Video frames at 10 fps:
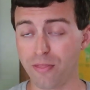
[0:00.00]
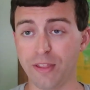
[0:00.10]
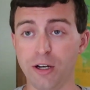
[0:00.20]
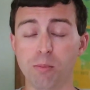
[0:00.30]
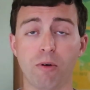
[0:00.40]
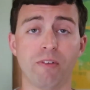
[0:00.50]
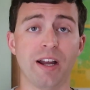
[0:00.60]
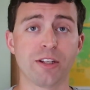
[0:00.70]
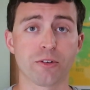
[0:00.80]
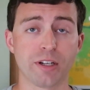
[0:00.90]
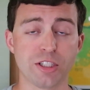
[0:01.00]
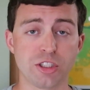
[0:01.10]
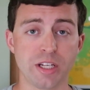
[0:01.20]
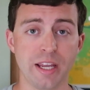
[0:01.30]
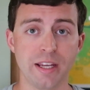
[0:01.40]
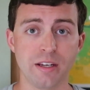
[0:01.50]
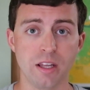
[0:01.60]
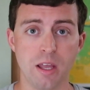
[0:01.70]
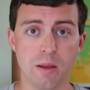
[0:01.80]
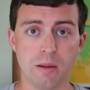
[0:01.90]
They don't provide great shade
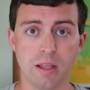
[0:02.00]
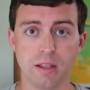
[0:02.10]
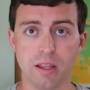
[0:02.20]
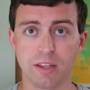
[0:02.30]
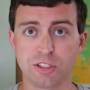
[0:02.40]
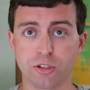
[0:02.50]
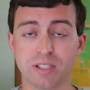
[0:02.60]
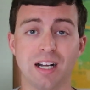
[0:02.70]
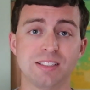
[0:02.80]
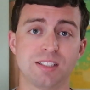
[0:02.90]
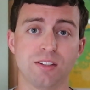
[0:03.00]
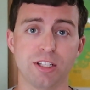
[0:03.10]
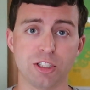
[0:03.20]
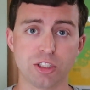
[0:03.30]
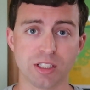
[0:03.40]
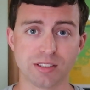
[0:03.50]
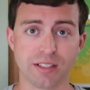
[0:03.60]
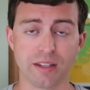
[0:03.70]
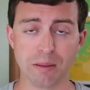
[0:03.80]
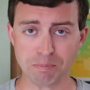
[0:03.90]
unless you're constantly
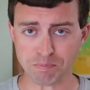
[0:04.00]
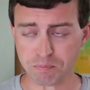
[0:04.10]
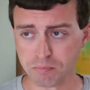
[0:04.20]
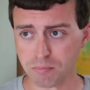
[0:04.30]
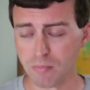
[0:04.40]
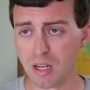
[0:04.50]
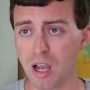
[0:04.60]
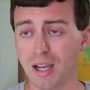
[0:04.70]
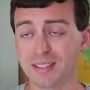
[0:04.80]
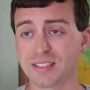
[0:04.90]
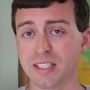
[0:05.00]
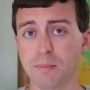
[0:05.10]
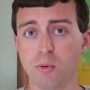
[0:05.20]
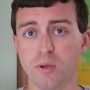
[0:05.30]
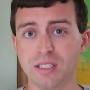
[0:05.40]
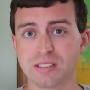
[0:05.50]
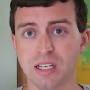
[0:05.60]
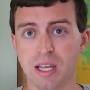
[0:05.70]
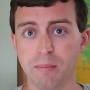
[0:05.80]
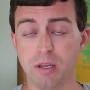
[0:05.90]
adjusting them. At the same point in
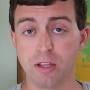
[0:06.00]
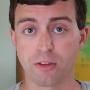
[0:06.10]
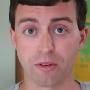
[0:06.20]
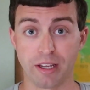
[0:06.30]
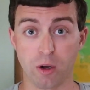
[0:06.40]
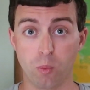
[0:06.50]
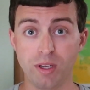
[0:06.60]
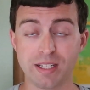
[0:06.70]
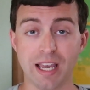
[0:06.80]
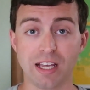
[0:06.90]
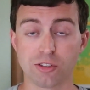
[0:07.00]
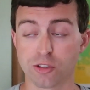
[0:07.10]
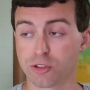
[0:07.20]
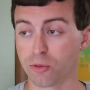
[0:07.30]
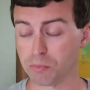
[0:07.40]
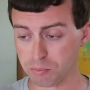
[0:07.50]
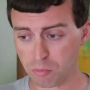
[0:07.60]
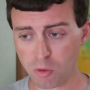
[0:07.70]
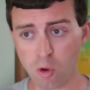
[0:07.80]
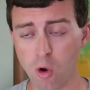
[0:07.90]
time, they're like a wind hazard, so
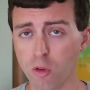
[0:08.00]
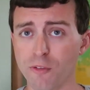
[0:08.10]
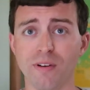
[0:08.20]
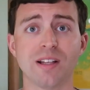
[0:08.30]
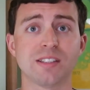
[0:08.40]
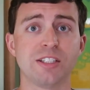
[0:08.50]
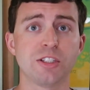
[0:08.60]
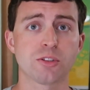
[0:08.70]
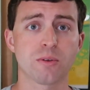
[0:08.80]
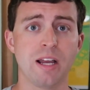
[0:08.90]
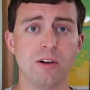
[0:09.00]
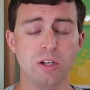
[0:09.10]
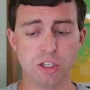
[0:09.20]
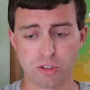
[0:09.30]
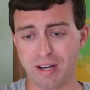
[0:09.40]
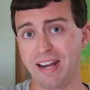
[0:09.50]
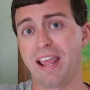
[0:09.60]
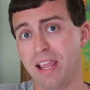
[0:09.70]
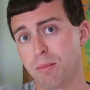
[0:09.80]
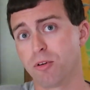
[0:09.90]
all the volunteers were out trying to
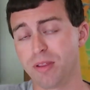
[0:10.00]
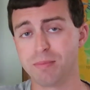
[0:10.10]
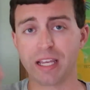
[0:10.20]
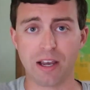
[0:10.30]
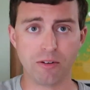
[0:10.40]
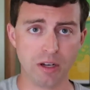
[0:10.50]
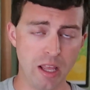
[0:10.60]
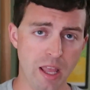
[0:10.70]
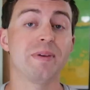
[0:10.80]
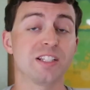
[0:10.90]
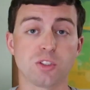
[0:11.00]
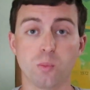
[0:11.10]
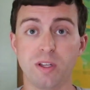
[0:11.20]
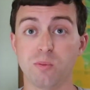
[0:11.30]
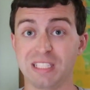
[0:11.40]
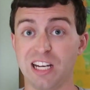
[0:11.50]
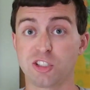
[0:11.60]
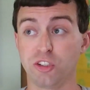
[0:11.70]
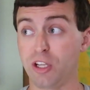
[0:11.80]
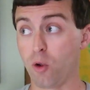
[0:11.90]
hammer them down because the wind was
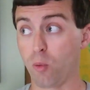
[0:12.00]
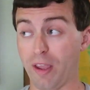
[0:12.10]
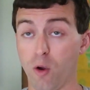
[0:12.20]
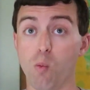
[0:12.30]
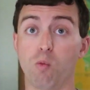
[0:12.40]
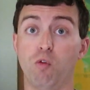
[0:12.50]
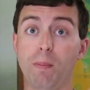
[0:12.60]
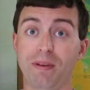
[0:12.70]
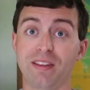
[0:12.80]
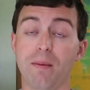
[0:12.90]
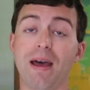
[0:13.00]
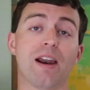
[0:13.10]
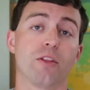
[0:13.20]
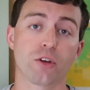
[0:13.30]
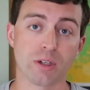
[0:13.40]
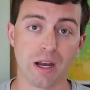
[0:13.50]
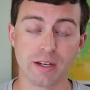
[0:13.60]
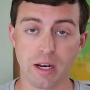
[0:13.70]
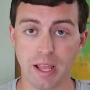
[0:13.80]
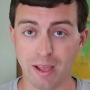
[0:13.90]
actually like ripping them out of the
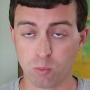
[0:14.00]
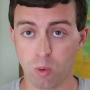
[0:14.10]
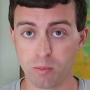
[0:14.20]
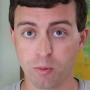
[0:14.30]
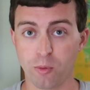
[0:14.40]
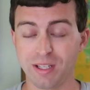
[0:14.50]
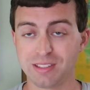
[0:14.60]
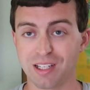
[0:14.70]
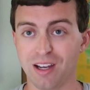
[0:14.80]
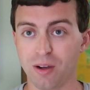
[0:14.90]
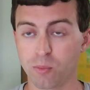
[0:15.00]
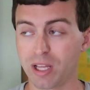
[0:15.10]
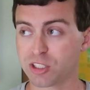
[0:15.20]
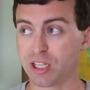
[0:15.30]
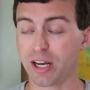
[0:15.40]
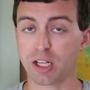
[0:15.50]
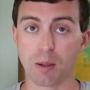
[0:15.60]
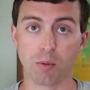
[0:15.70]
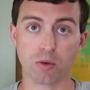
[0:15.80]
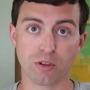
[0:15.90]
ground at one point. We actually had a
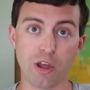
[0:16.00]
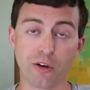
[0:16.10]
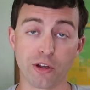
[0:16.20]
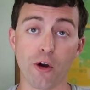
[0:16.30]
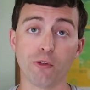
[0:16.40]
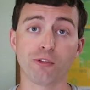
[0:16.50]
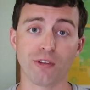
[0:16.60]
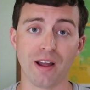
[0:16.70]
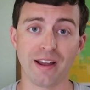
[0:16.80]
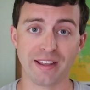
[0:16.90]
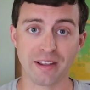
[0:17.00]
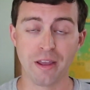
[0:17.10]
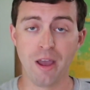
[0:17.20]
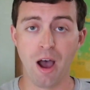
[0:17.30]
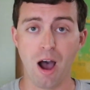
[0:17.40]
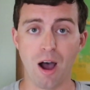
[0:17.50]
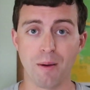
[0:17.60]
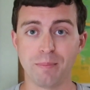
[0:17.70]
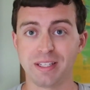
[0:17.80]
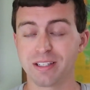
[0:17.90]
couple go flying
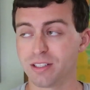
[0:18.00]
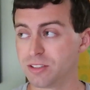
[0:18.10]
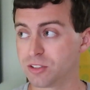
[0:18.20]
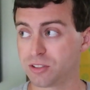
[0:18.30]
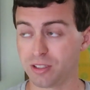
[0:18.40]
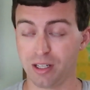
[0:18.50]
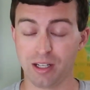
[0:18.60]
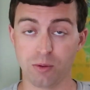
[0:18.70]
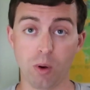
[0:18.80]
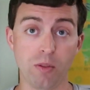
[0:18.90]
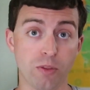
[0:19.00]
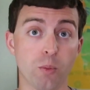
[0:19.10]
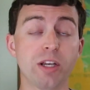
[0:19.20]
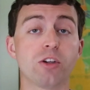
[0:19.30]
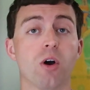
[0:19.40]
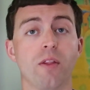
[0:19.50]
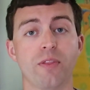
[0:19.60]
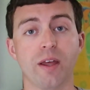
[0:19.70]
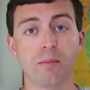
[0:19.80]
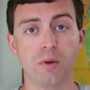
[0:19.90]
because, well, the wind
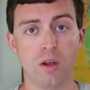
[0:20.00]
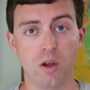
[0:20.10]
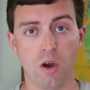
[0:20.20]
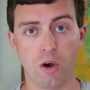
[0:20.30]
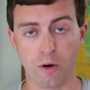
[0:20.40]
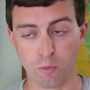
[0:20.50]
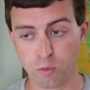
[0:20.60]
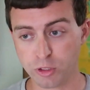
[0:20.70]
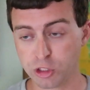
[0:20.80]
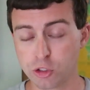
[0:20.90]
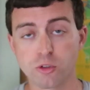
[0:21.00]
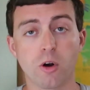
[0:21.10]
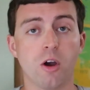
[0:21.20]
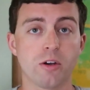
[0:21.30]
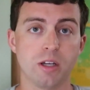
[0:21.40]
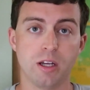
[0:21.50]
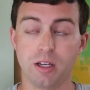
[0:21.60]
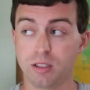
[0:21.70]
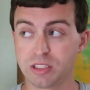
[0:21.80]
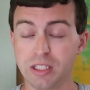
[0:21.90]
caught them on a really
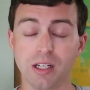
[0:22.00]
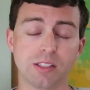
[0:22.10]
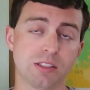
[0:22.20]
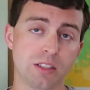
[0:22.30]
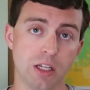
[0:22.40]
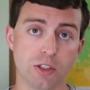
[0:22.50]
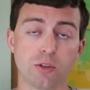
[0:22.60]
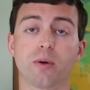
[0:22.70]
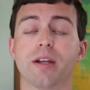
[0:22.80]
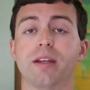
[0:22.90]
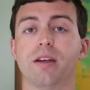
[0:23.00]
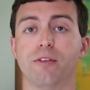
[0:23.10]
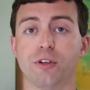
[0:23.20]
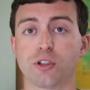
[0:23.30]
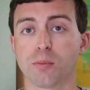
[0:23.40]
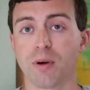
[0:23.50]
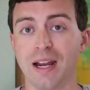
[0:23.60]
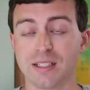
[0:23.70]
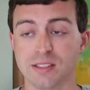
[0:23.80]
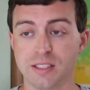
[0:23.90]
strong gust during official
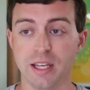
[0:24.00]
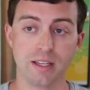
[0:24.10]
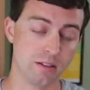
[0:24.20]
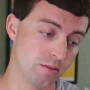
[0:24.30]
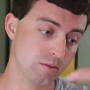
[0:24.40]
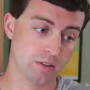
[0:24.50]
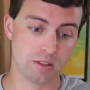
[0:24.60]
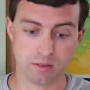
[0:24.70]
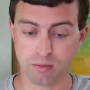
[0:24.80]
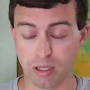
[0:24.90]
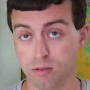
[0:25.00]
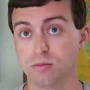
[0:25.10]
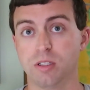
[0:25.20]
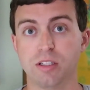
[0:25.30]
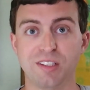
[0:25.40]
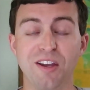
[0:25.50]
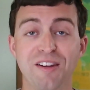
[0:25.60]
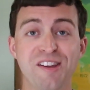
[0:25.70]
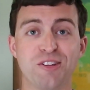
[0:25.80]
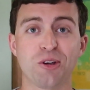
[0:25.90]
practice day, and, you know,
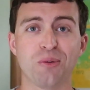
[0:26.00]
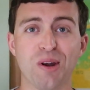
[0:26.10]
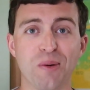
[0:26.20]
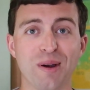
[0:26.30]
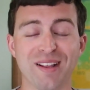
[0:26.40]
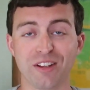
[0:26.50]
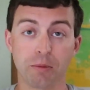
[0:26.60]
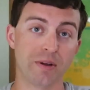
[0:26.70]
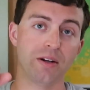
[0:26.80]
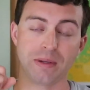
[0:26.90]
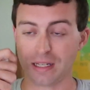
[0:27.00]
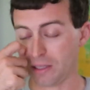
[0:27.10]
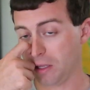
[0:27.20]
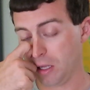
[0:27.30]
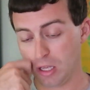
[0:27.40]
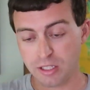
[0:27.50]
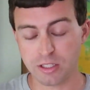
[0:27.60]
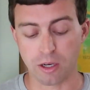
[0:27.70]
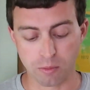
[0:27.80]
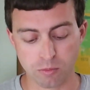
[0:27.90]
it took one away a little bit, and we had to,
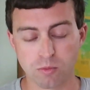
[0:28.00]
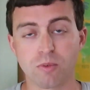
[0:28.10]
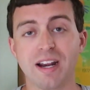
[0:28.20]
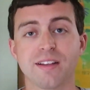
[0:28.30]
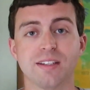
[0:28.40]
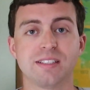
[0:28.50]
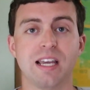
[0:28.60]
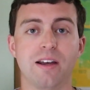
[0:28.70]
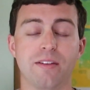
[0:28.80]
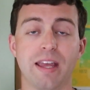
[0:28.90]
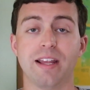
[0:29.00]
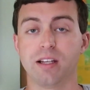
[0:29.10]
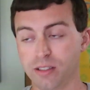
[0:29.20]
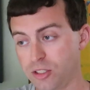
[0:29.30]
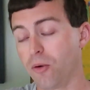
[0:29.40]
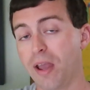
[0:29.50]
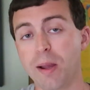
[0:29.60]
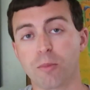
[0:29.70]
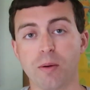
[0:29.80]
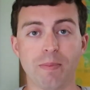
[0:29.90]
you know, wrangle it down, and they had to, you know,
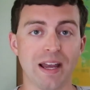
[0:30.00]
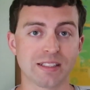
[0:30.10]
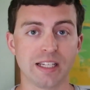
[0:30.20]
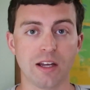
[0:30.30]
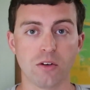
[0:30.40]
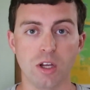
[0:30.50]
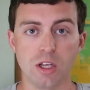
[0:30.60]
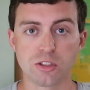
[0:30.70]
hammer it back down.